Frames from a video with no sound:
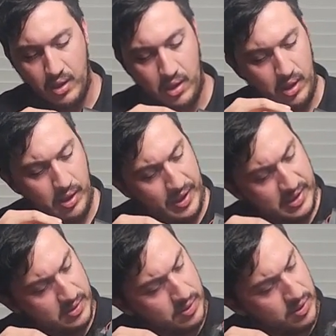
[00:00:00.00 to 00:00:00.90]
Uh,
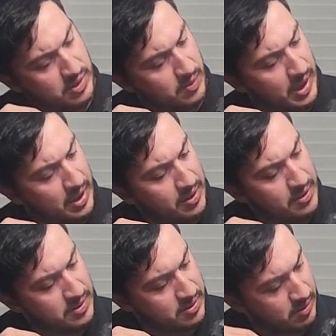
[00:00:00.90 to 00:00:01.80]
that's usually what I
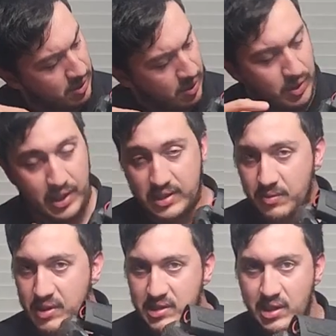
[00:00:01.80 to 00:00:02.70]
use. You know, you can get
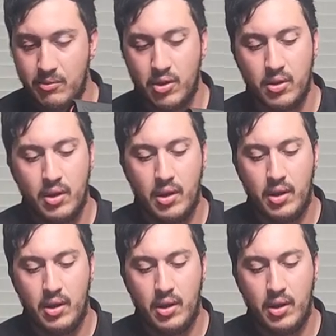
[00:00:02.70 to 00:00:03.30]
something slimmer,